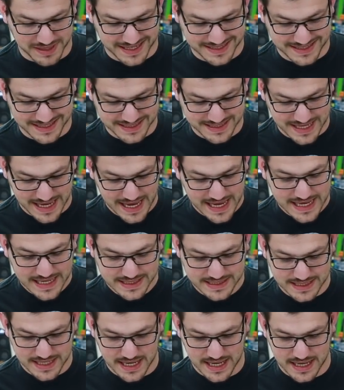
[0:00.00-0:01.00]
Plastics
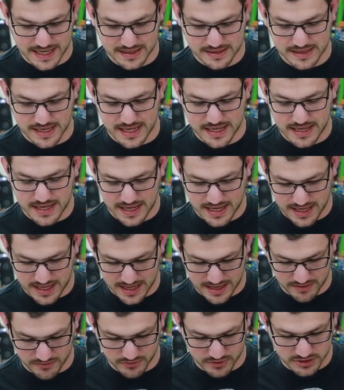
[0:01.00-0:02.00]
ASA in
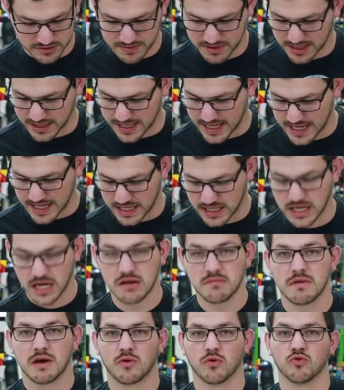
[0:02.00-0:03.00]
a, looks to be like a
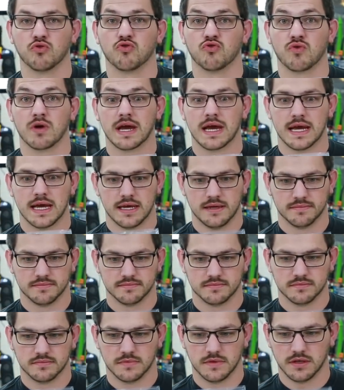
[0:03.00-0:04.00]
gunmetal gray
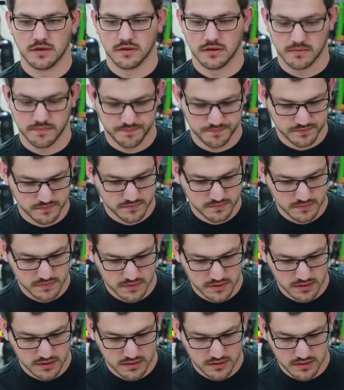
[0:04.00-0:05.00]
here.
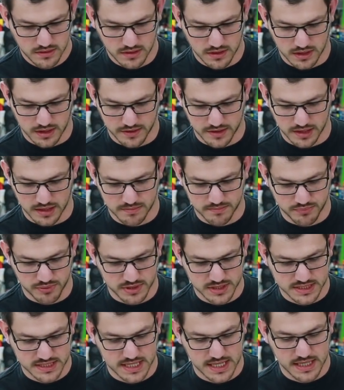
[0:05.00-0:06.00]
The
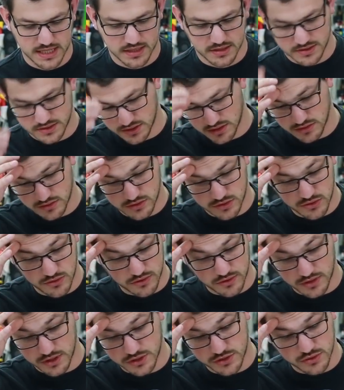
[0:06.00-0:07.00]
print settings,
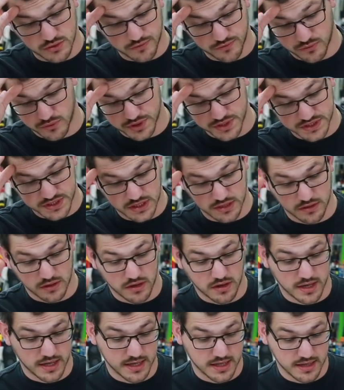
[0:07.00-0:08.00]
230 to 240C on the
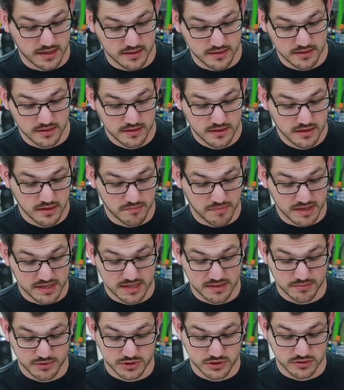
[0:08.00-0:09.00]
hot end, bed
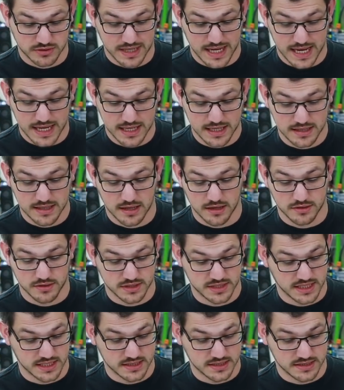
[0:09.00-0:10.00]
temperature 80 to
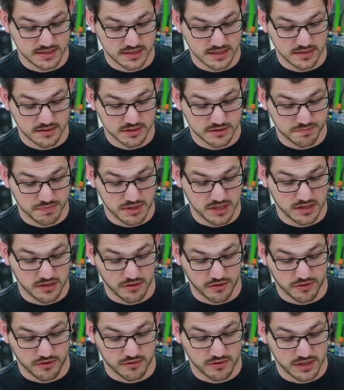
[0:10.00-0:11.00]
110C,
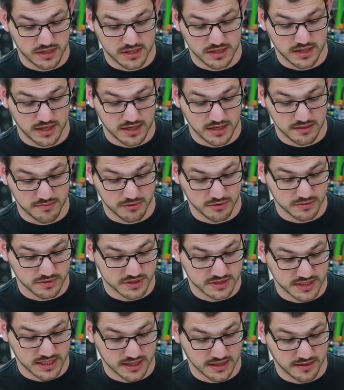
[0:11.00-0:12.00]
speed 30 to 90
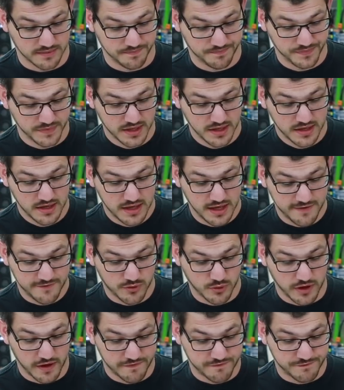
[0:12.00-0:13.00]
millimeters per second.
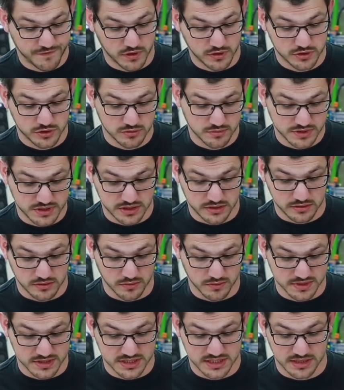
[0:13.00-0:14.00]
Info, a functional
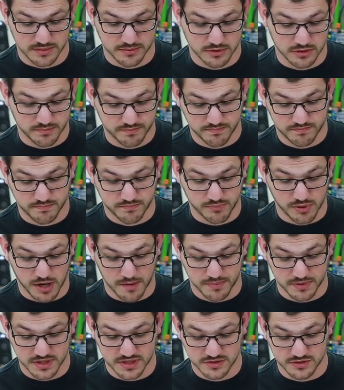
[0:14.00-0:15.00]
material with similar
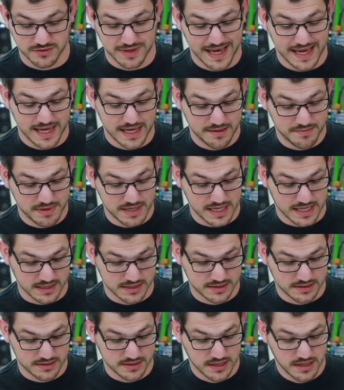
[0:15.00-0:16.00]
properties to
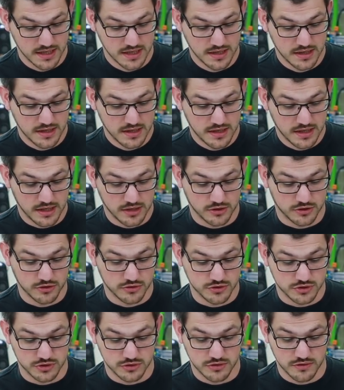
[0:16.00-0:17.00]
ABS,
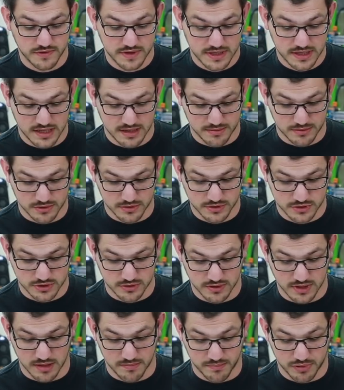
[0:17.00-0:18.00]
includes UV inhibitors,
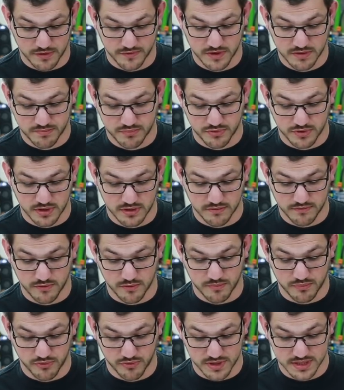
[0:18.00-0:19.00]
so that perfect print
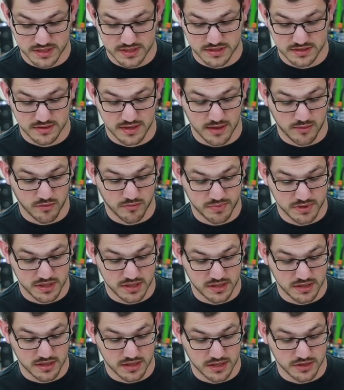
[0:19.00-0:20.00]
for prints that will
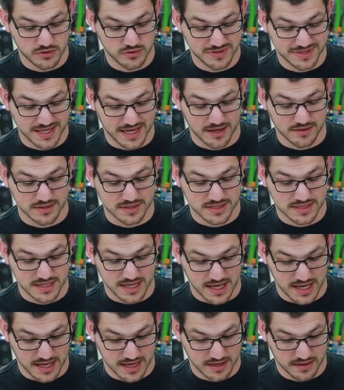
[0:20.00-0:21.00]
be used
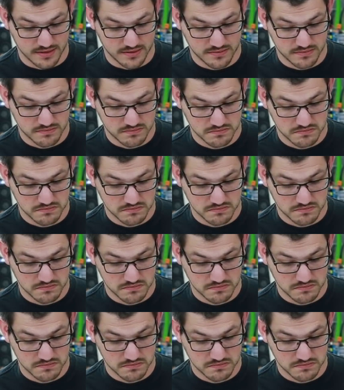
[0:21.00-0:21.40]
outside.